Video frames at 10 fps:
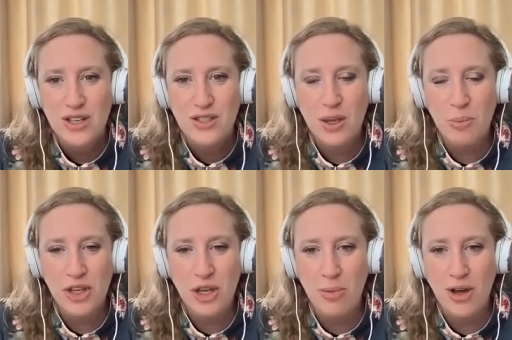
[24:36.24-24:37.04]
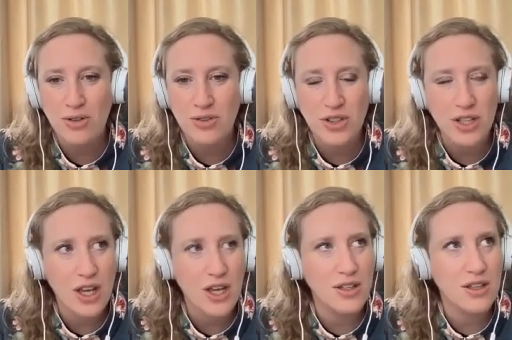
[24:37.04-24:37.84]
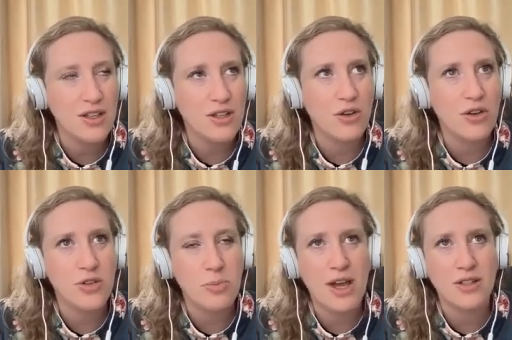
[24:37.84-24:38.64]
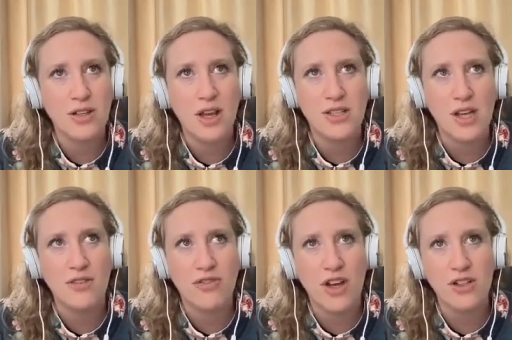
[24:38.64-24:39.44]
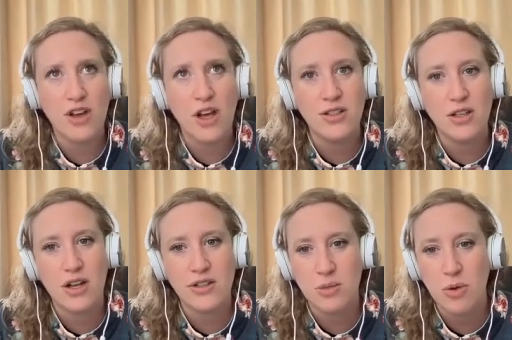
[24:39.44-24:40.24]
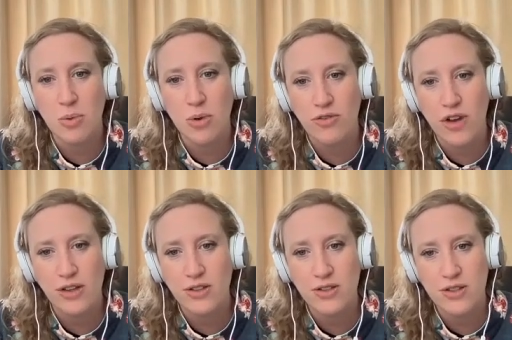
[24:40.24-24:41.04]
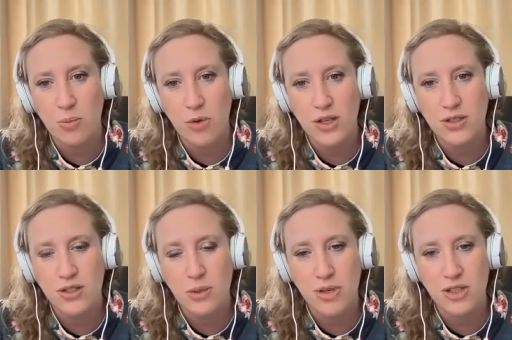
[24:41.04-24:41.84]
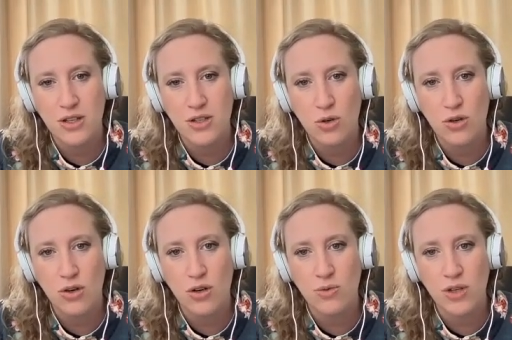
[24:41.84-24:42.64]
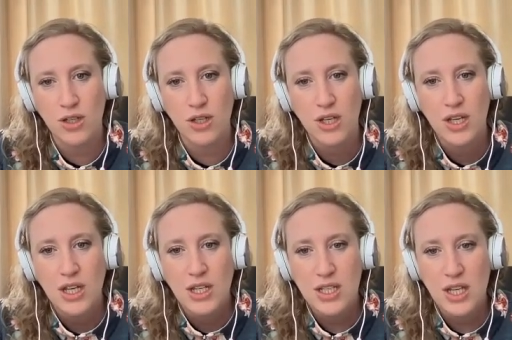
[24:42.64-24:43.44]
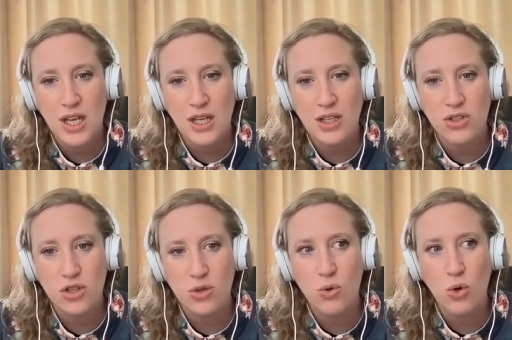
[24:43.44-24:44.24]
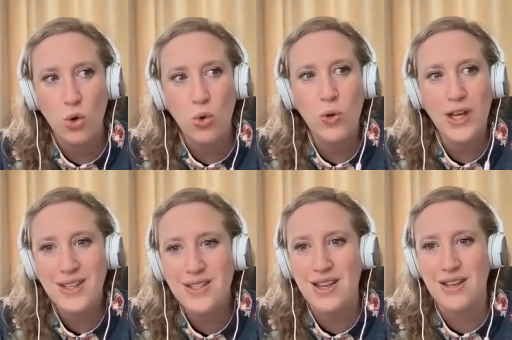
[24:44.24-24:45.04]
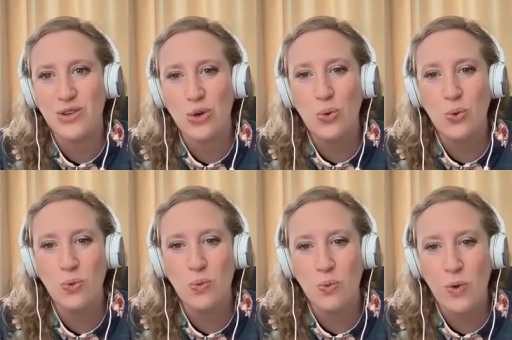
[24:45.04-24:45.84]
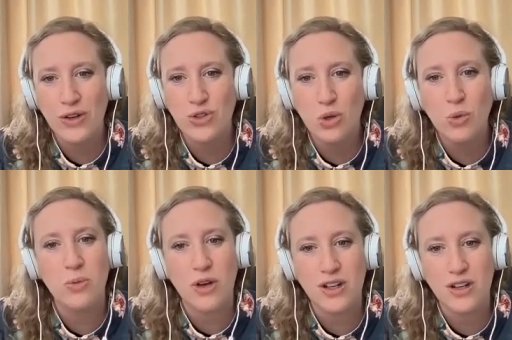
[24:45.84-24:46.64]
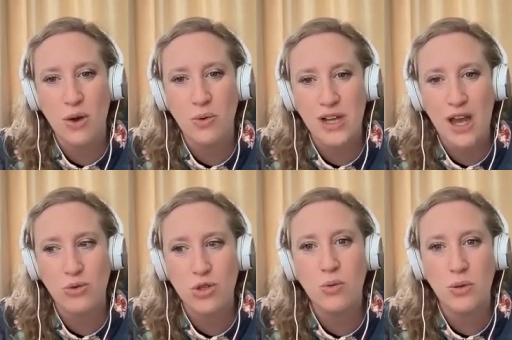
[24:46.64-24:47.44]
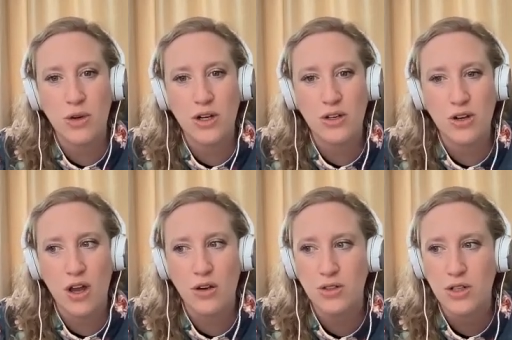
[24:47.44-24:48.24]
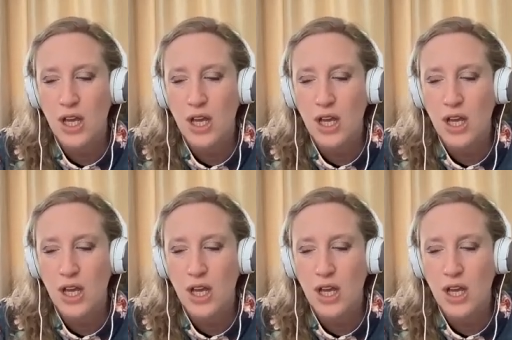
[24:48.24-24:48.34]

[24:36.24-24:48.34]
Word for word: something about uh, you know it goes back to identifying your ideal customer profile in some ways as a business owner and really digging into who is it who where do we want to go and how do we want to grow